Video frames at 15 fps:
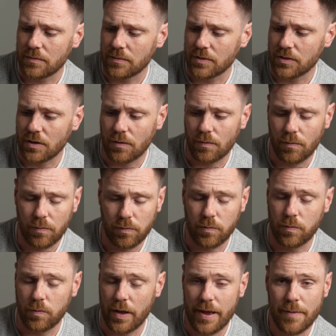So
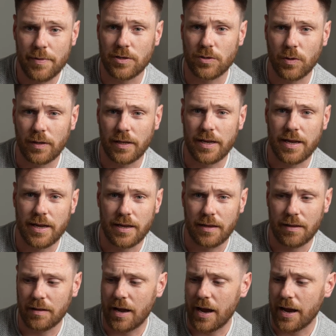image quality,
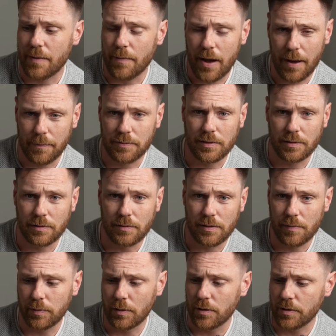I am
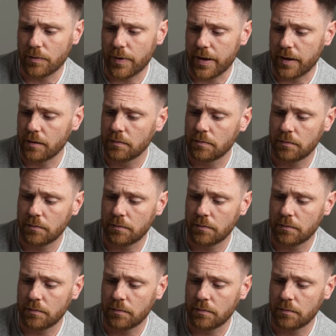absolutely blown away.